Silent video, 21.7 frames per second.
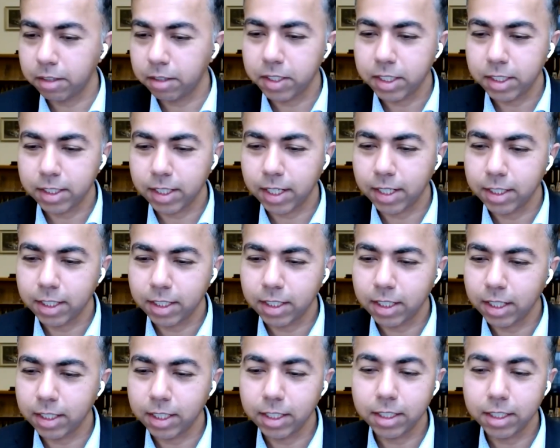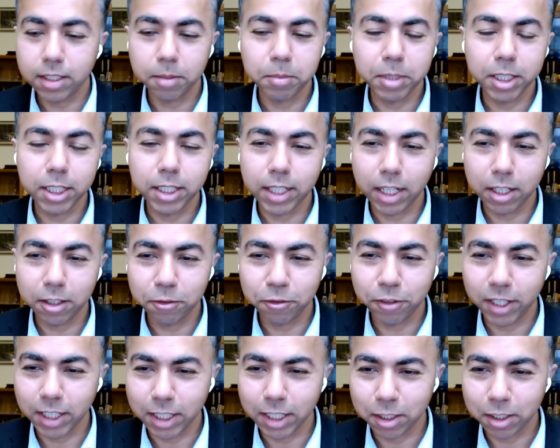David said, it is a bit
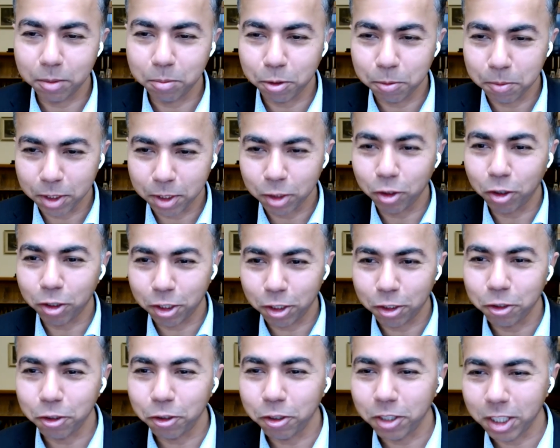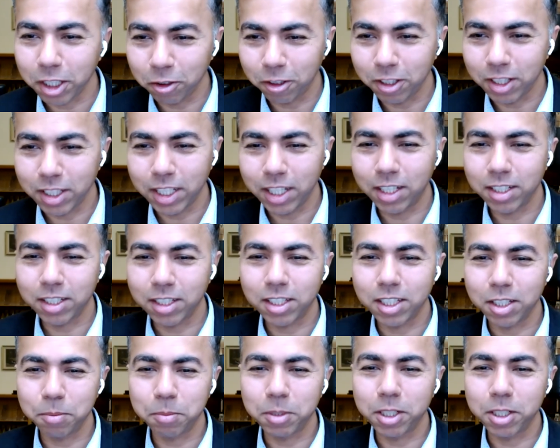terrifying at the moment, not knowing all the answers,